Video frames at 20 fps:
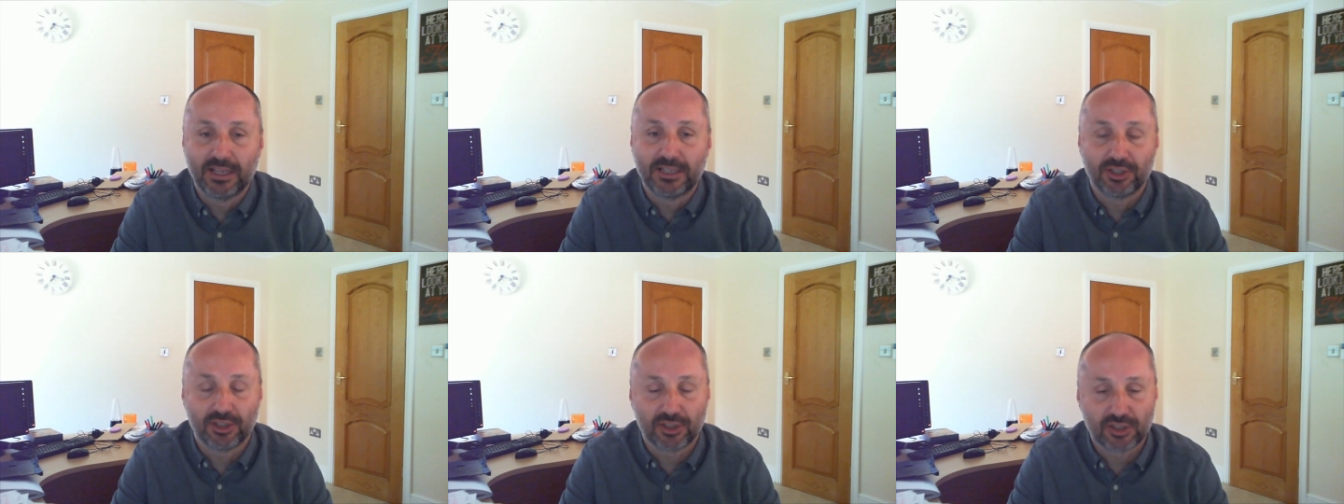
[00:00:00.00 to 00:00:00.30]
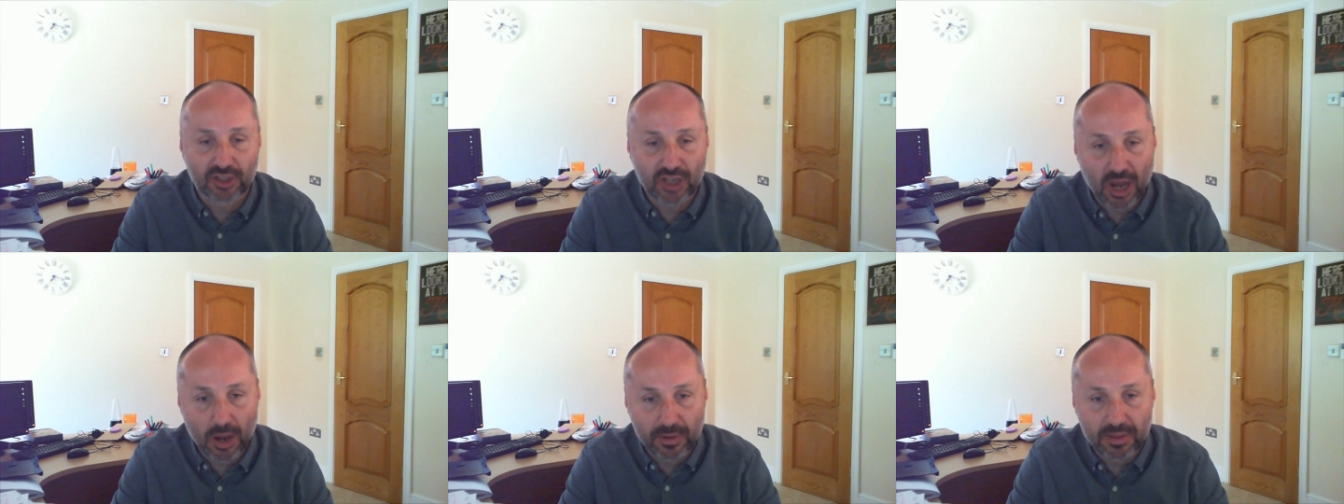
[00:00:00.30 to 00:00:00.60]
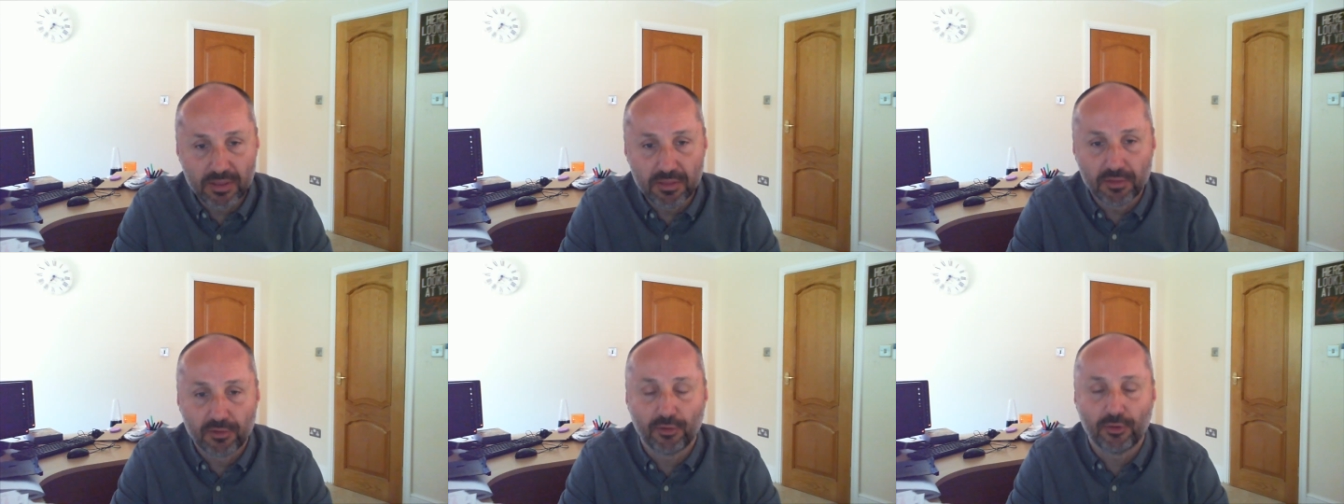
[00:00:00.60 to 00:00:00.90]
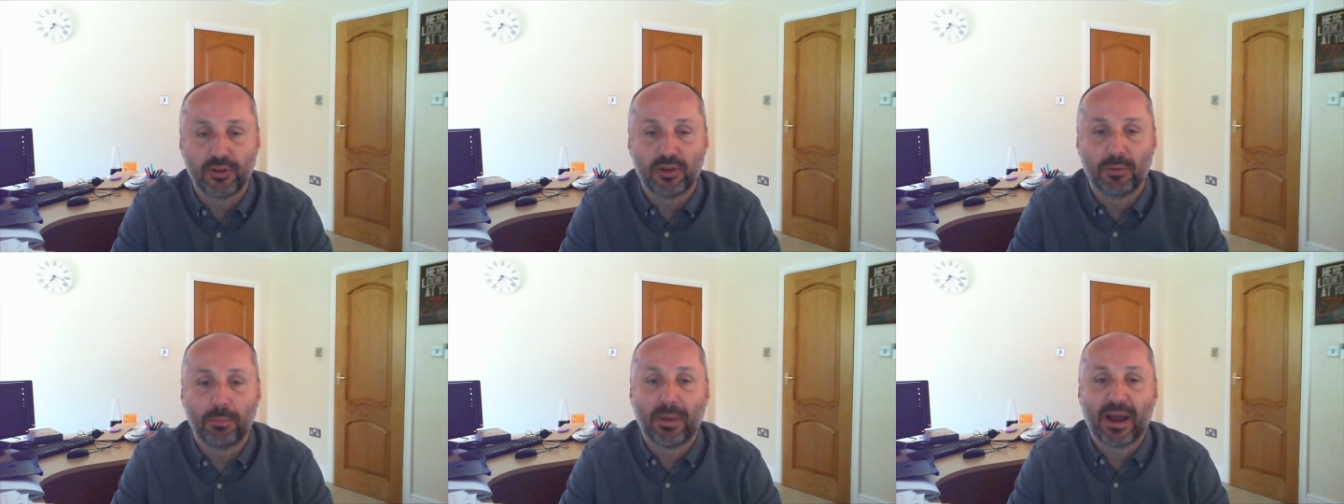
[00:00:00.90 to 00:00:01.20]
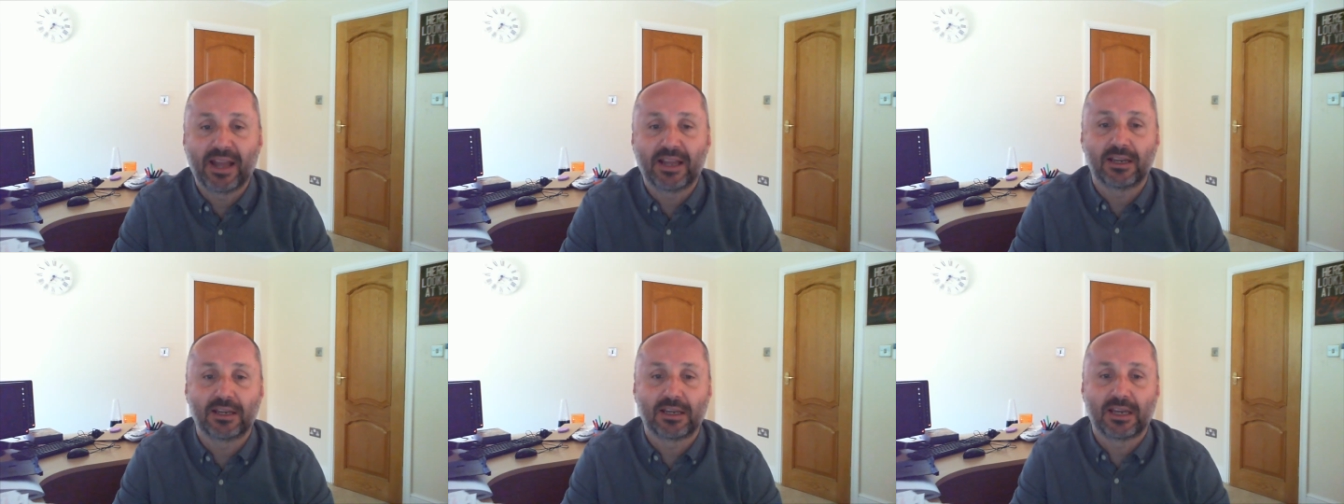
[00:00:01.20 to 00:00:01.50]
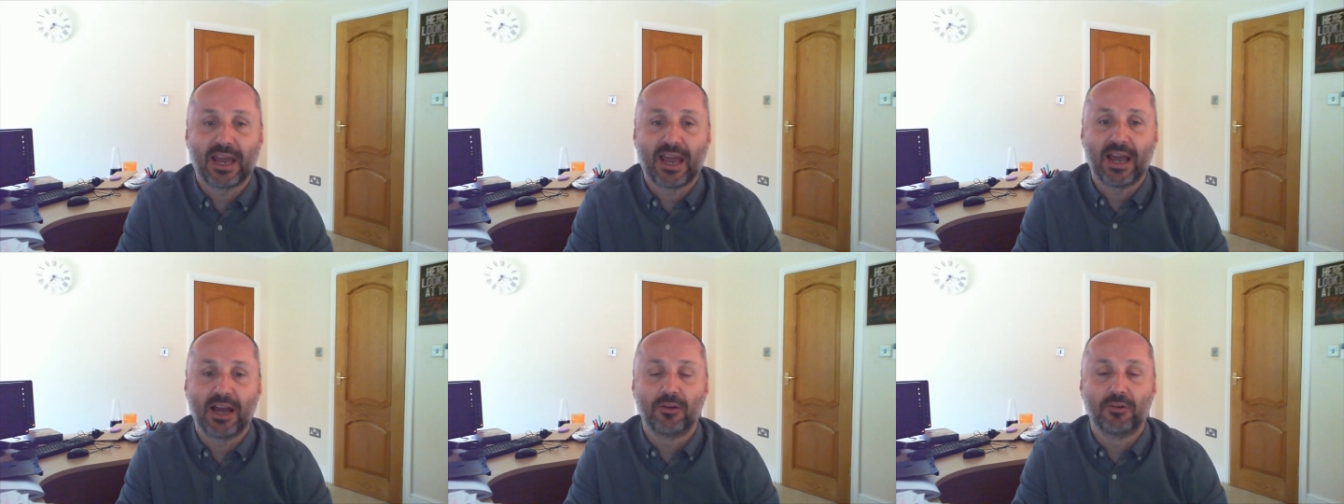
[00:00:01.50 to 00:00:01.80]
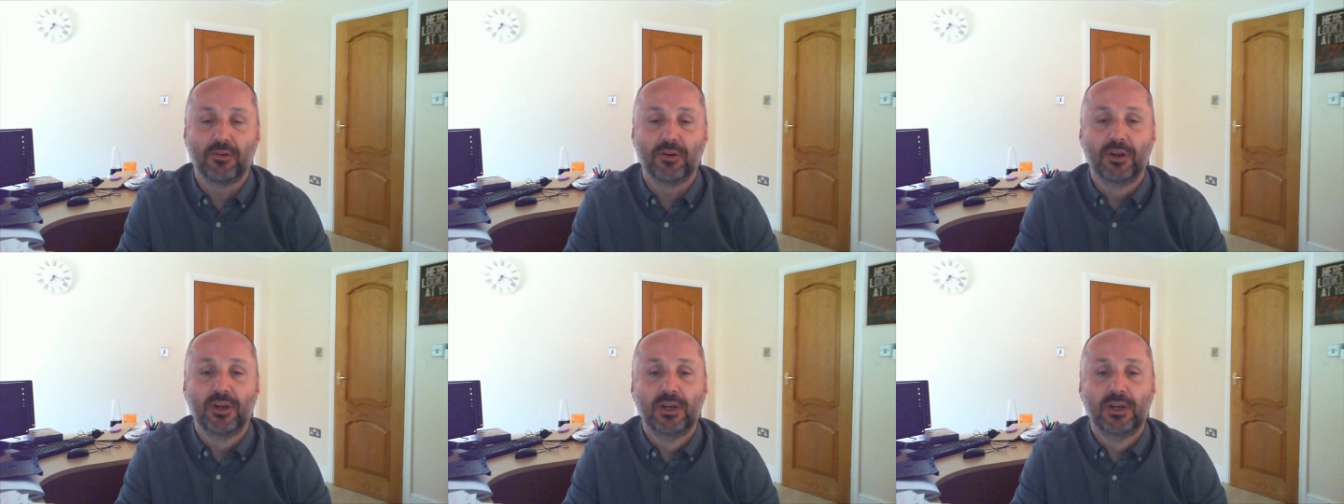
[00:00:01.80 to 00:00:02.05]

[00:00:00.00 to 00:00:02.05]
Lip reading: Just going through your bank account